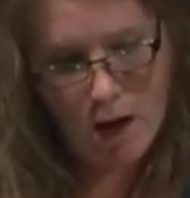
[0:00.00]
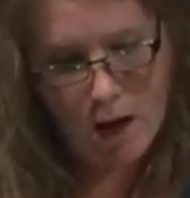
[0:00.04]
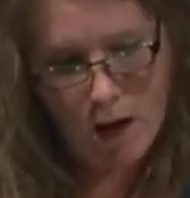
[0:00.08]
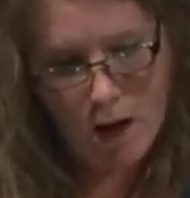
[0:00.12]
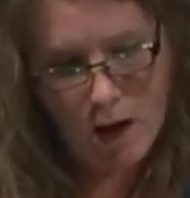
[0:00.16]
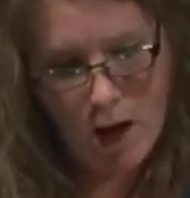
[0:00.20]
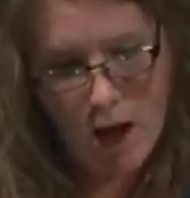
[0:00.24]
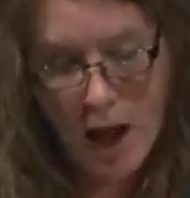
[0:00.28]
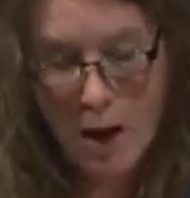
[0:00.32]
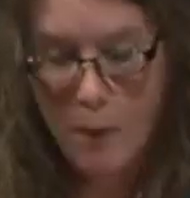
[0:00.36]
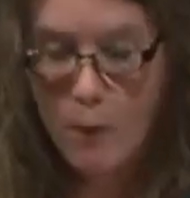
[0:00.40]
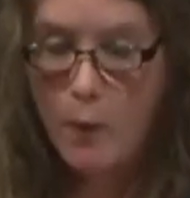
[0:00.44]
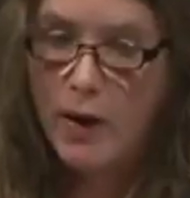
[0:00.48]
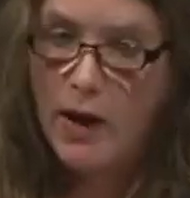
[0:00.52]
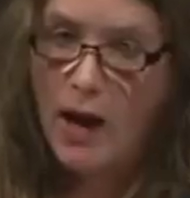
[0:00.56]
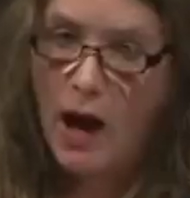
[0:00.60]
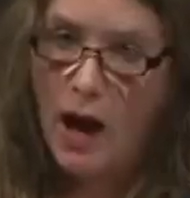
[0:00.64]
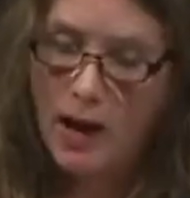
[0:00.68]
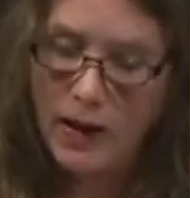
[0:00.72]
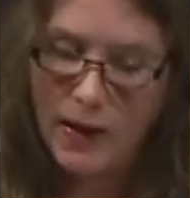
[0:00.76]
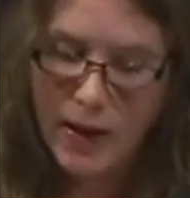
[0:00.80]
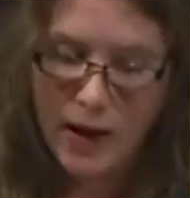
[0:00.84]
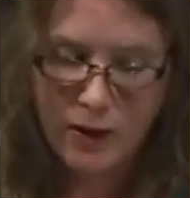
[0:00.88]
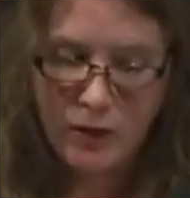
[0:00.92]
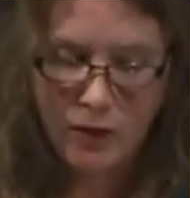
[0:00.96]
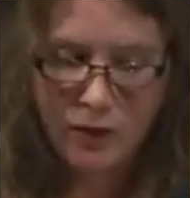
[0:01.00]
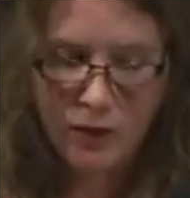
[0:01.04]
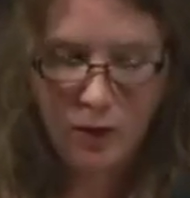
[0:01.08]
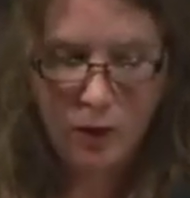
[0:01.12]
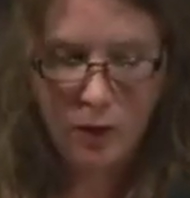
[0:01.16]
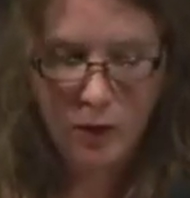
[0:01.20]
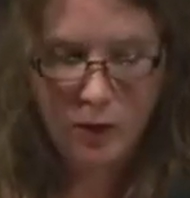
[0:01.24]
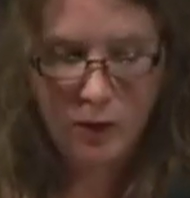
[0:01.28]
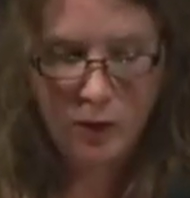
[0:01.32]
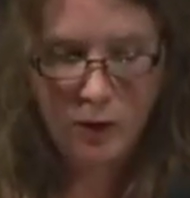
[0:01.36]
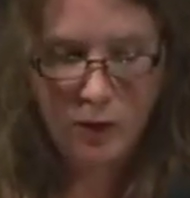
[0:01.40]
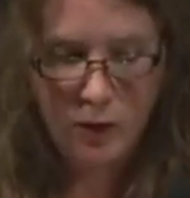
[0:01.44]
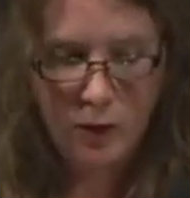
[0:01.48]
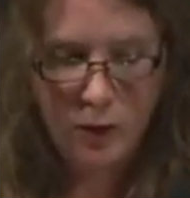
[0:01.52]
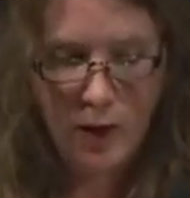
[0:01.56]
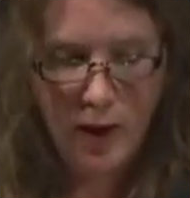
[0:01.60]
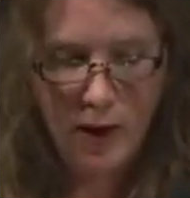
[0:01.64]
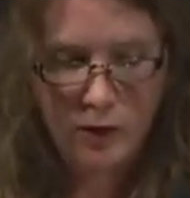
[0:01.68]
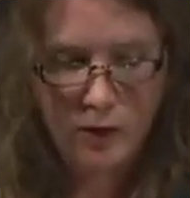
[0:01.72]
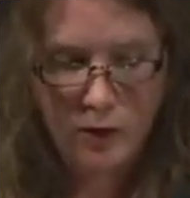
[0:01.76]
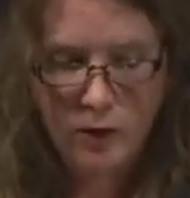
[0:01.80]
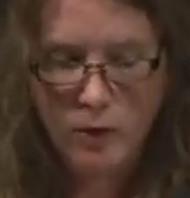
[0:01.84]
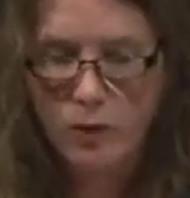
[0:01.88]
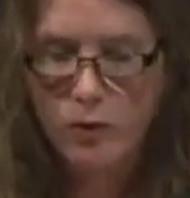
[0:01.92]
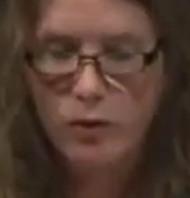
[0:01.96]
And when I last saw you
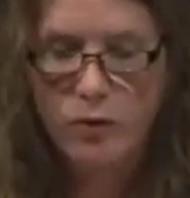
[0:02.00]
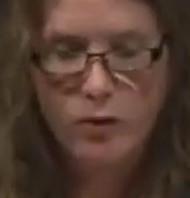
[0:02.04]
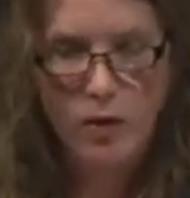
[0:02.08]
and you so